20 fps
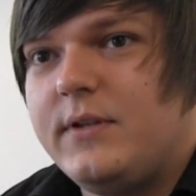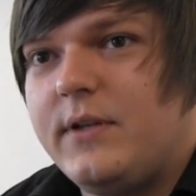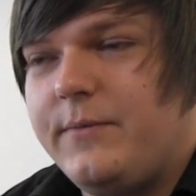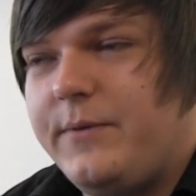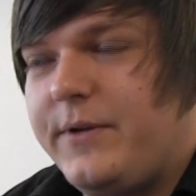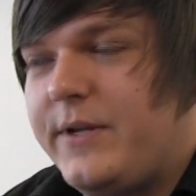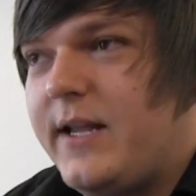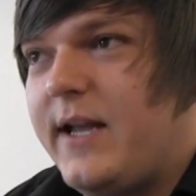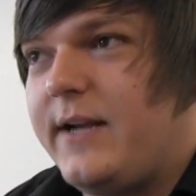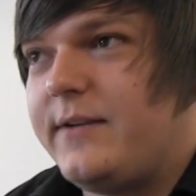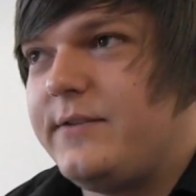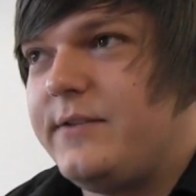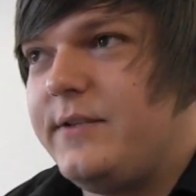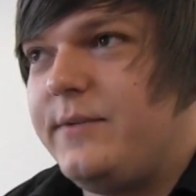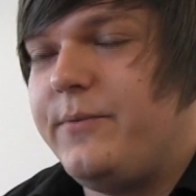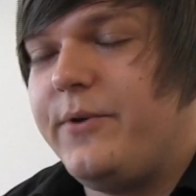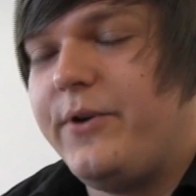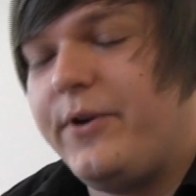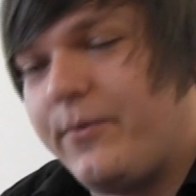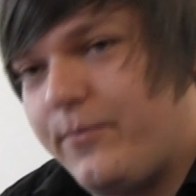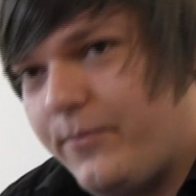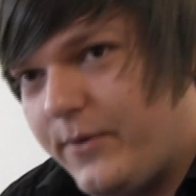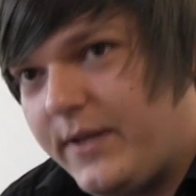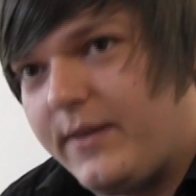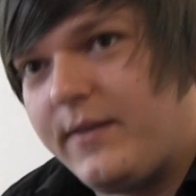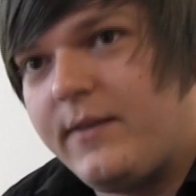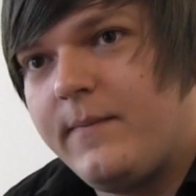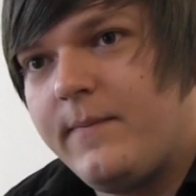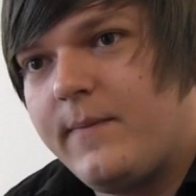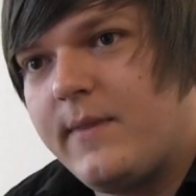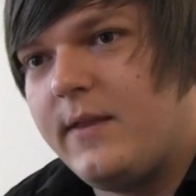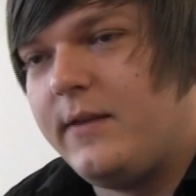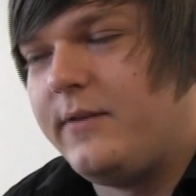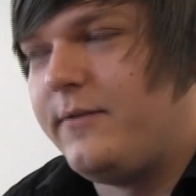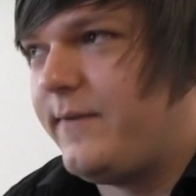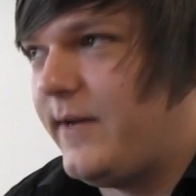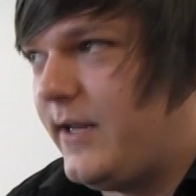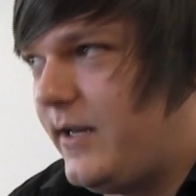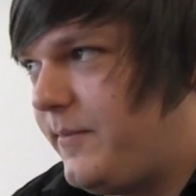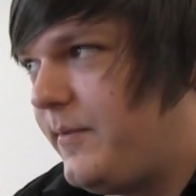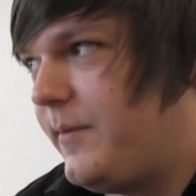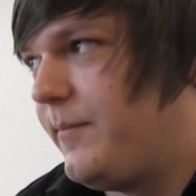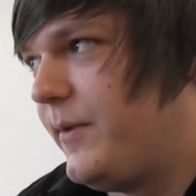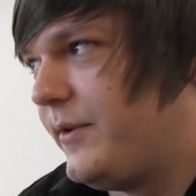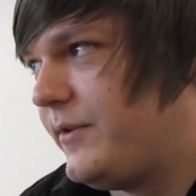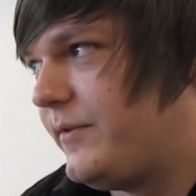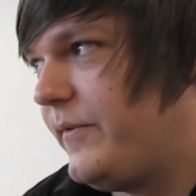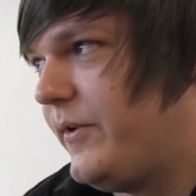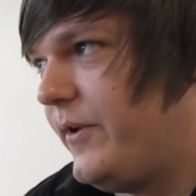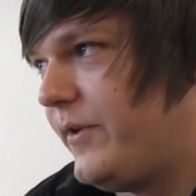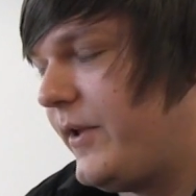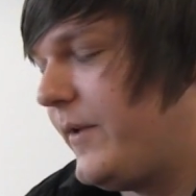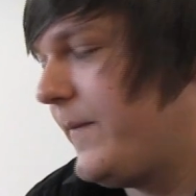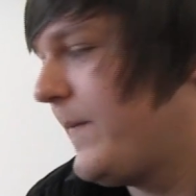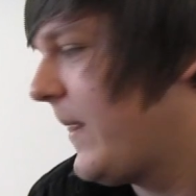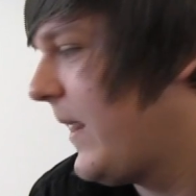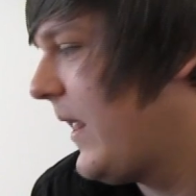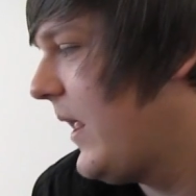that we could actually work with to develop it much further.